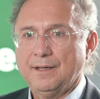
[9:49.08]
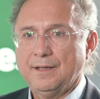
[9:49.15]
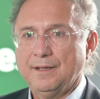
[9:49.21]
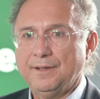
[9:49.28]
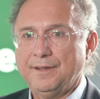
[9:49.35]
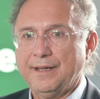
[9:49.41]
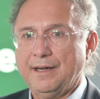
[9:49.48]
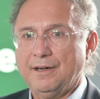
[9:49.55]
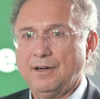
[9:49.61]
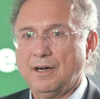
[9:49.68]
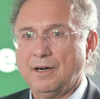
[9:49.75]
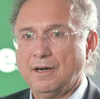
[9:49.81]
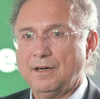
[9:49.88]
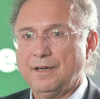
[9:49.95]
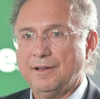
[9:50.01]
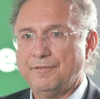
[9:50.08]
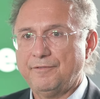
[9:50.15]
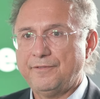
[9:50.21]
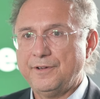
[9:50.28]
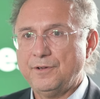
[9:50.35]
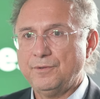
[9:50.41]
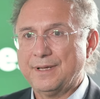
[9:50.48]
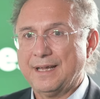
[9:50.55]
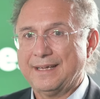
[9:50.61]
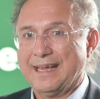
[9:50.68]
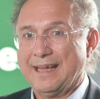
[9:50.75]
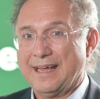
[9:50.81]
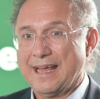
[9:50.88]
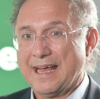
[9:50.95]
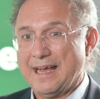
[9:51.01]
there are a few that
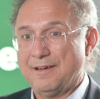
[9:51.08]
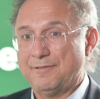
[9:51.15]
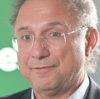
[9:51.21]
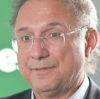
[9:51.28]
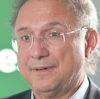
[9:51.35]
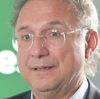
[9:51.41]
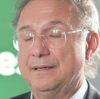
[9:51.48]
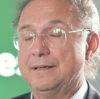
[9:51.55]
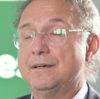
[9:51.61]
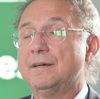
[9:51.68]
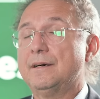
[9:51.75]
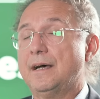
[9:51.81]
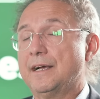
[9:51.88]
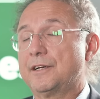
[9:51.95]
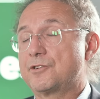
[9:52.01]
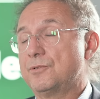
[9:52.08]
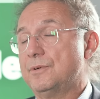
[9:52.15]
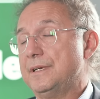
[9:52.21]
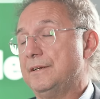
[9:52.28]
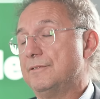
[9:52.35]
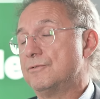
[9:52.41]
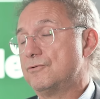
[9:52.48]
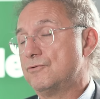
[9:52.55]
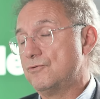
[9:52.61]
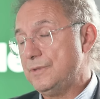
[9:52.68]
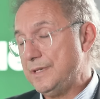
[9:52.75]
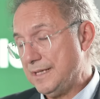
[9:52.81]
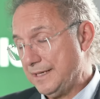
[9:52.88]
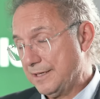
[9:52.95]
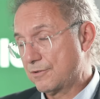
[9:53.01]
have actually
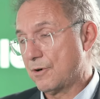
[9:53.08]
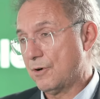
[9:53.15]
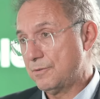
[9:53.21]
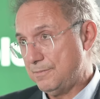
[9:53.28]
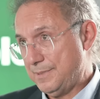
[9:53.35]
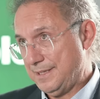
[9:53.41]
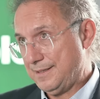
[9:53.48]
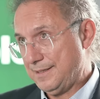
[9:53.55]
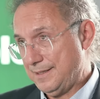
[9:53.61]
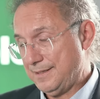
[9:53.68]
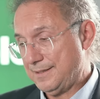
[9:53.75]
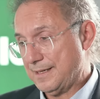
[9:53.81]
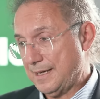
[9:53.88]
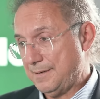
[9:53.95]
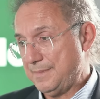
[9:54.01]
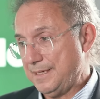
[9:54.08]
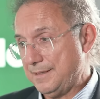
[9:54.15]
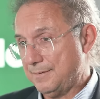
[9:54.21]
really grown business, I mean